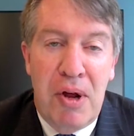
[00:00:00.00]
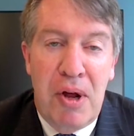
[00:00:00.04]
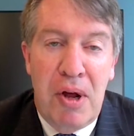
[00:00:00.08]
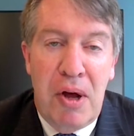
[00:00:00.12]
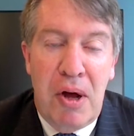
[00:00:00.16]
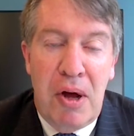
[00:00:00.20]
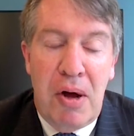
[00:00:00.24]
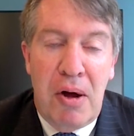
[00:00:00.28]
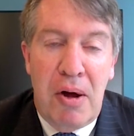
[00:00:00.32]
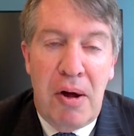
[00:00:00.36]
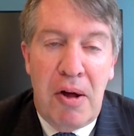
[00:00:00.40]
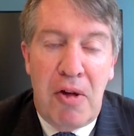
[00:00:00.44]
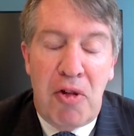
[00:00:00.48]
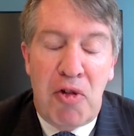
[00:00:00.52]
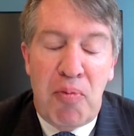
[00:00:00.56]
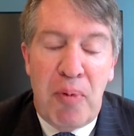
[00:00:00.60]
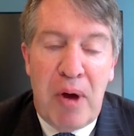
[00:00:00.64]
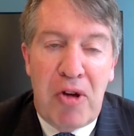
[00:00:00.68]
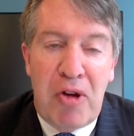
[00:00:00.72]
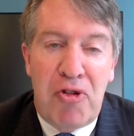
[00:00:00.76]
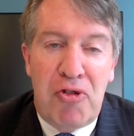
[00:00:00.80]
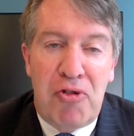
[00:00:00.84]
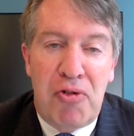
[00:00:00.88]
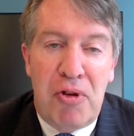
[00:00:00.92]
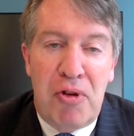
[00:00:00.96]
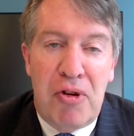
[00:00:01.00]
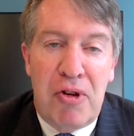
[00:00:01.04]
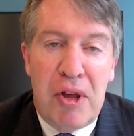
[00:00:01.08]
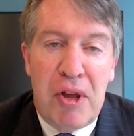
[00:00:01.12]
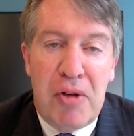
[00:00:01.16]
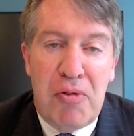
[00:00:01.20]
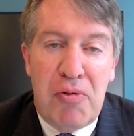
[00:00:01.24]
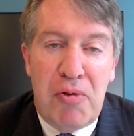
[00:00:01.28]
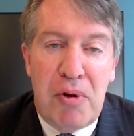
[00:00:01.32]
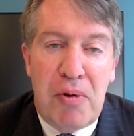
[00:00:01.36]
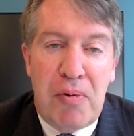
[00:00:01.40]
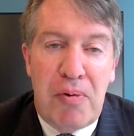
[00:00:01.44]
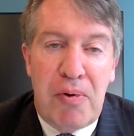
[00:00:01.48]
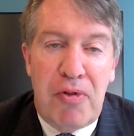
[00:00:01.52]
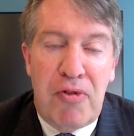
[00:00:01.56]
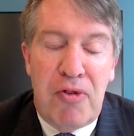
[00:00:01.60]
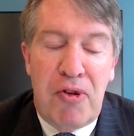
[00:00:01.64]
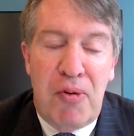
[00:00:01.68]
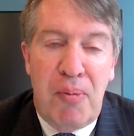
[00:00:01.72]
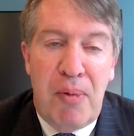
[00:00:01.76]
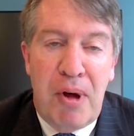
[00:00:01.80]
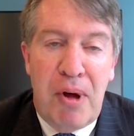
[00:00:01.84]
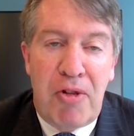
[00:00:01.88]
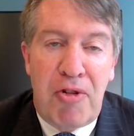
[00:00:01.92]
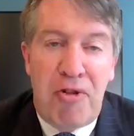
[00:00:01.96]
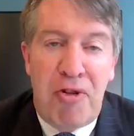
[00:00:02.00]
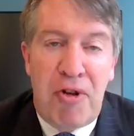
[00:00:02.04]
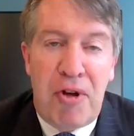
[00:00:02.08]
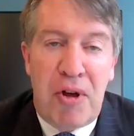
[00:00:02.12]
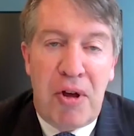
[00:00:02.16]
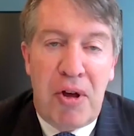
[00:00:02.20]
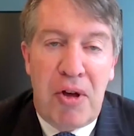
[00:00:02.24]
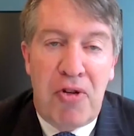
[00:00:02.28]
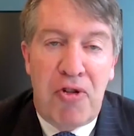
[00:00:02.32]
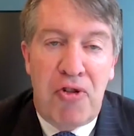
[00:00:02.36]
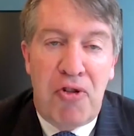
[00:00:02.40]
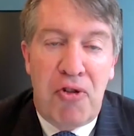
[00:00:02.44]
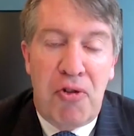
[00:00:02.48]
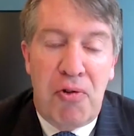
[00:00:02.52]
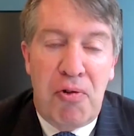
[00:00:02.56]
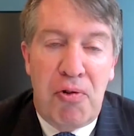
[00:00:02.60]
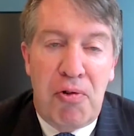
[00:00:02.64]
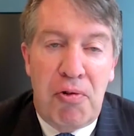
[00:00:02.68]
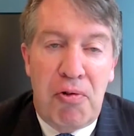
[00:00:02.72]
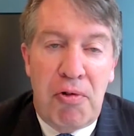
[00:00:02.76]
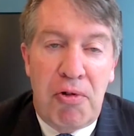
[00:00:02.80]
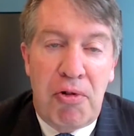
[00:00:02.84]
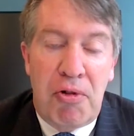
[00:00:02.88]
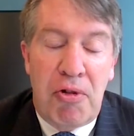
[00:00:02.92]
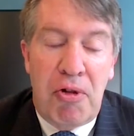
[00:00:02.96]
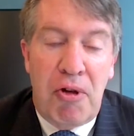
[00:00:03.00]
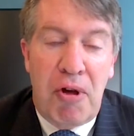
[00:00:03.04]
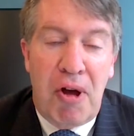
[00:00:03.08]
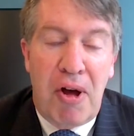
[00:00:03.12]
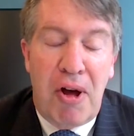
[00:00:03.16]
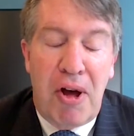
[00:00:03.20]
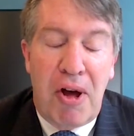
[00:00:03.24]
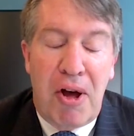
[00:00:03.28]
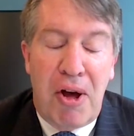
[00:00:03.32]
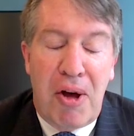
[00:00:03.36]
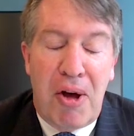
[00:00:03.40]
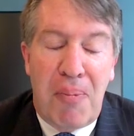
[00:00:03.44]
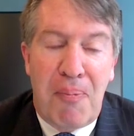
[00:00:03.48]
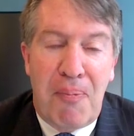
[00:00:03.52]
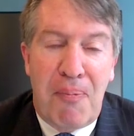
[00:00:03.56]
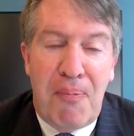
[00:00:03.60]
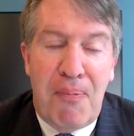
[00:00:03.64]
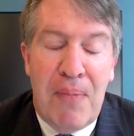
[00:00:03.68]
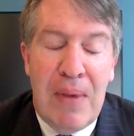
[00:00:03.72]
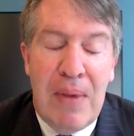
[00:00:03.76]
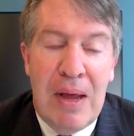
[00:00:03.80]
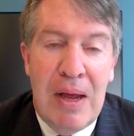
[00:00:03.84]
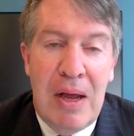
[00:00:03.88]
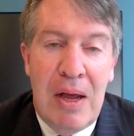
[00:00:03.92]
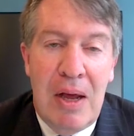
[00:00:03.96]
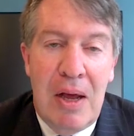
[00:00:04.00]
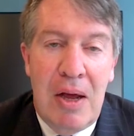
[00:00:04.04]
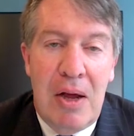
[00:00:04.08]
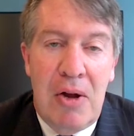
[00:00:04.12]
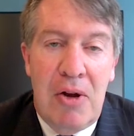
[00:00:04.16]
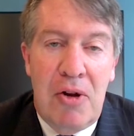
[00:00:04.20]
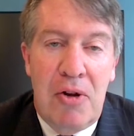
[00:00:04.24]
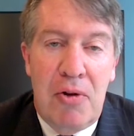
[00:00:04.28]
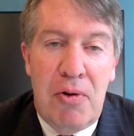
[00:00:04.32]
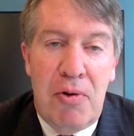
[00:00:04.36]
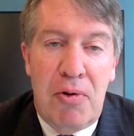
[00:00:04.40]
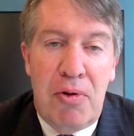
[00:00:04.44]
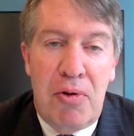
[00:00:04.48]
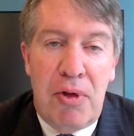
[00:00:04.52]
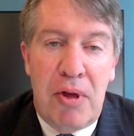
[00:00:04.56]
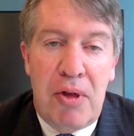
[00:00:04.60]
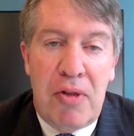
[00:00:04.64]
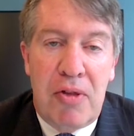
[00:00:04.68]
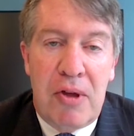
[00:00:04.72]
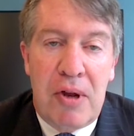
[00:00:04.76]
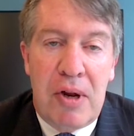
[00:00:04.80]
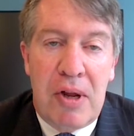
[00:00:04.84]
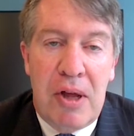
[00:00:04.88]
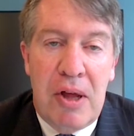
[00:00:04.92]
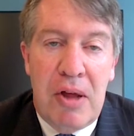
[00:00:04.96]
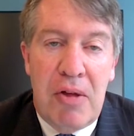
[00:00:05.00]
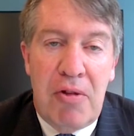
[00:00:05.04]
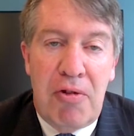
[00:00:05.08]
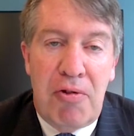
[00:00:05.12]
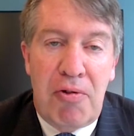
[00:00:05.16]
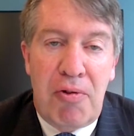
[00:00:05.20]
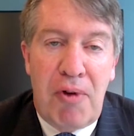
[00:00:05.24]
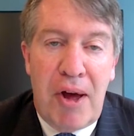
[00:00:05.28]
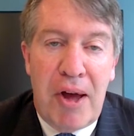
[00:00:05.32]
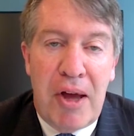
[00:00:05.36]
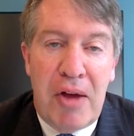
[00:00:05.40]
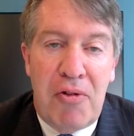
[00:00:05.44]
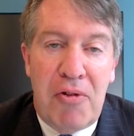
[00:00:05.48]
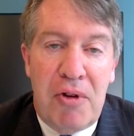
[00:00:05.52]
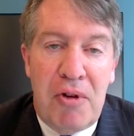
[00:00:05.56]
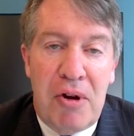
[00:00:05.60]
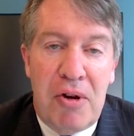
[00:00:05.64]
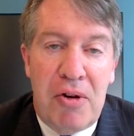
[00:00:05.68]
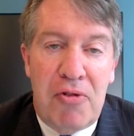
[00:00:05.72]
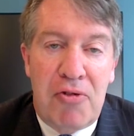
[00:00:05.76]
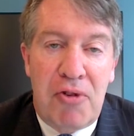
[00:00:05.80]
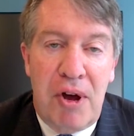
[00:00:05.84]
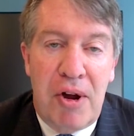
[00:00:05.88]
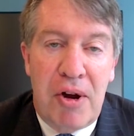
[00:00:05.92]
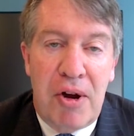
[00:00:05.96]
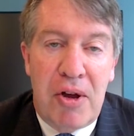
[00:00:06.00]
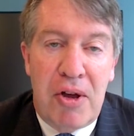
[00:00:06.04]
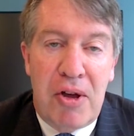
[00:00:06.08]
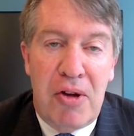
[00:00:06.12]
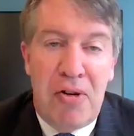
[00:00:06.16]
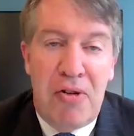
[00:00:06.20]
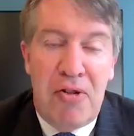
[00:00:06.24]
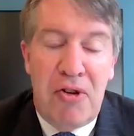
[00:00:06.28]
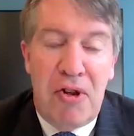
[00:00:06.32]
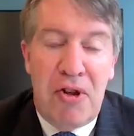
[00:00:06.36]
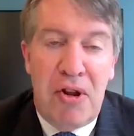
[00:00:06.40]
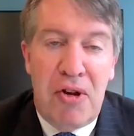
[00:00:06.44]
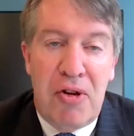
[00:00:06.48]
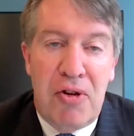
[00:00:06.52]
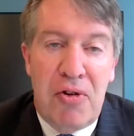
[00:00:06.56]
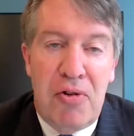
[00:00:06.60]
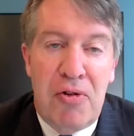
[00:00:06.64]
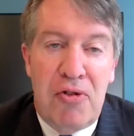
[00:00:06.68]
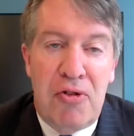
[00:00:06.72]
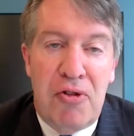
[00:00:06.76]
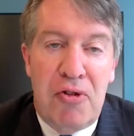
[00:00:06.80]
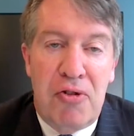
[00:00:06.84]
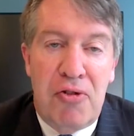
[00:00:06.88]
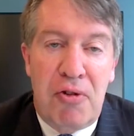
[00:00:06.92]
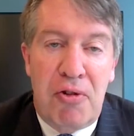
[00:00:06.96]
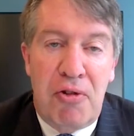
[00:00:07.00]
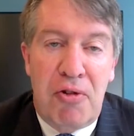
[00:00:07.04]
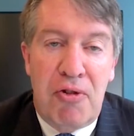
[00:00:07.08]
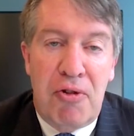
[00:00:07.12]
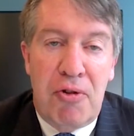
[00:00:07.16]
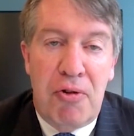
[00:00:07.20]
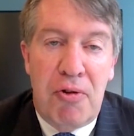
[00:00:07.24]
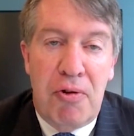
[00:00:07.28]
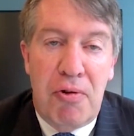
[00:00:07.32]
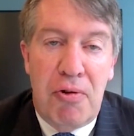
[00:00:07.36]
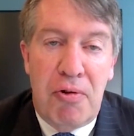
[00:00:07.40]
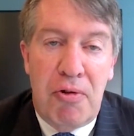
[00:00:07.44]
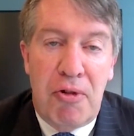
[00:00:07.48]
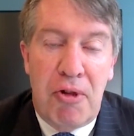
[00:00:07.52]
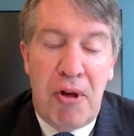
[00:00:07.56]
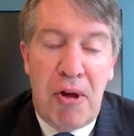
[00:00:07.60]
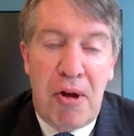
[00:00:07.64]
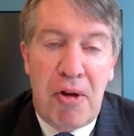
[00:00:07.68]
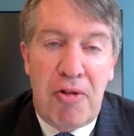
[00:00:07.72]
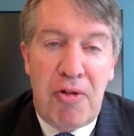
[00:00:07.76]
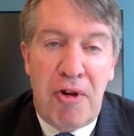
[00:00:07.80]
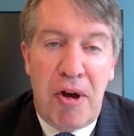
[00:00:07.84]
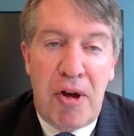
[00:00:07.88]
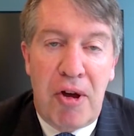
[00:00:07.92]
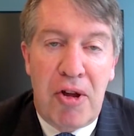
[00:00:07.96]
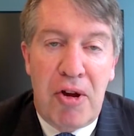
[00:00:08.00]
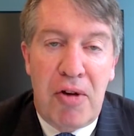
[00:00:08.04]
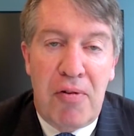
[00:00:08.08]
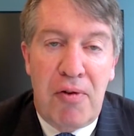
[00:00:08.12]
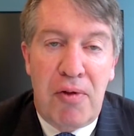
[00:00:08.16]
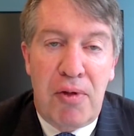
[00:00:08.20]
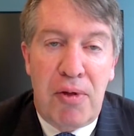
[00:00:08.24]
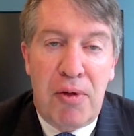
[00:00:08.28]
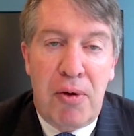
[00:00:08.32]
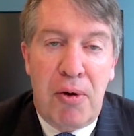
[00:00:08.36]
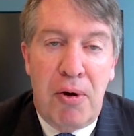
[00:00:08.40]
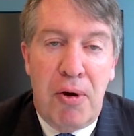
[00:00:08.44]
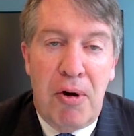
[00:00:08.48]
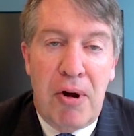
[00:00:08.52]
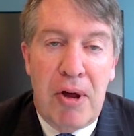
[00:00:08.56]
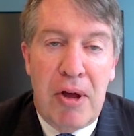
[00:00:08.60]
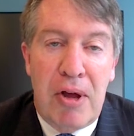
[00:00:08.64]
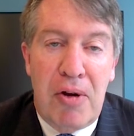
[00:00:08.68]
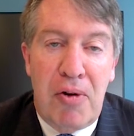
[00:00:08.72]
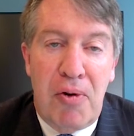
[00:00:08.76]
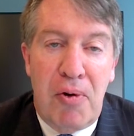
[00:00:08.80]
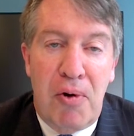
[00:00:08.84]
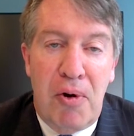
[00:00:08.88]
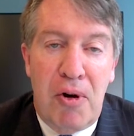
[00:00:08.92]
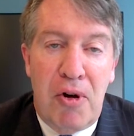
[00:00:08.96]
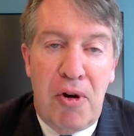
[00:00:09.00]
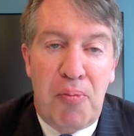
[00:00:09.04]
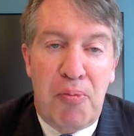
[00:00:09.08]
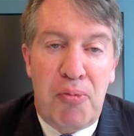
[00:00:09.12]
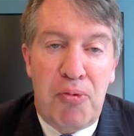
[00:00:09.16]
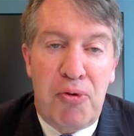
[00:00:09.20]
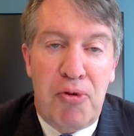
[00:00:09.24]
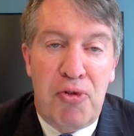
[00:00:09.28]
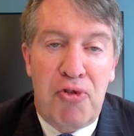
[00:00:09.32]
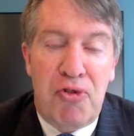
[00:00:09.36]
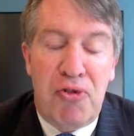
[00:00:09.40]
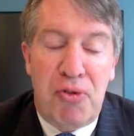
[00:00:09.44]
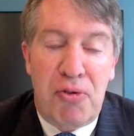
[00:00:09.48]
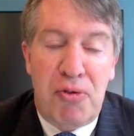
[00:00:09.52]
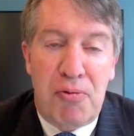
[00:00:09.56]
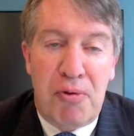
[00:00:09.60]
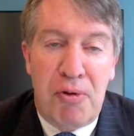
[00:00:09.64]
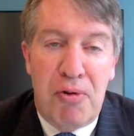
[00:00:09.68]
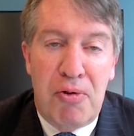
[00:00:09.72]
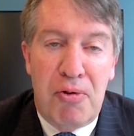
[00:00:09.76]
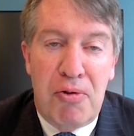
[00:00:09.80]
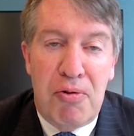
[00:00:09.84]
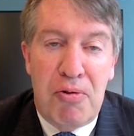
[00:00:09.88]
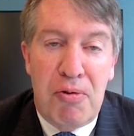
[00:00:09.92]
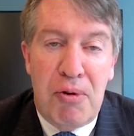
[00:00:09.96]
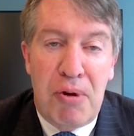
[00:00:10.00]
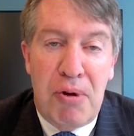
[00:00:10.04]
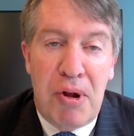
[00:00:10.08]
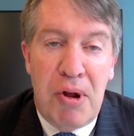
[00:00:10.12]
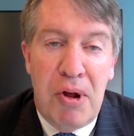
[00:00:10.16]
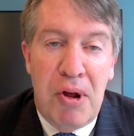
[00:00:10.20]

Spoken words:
especially dealing with domestic issues? Do you think that he's likely to try to continue to just use executive authority in order to push through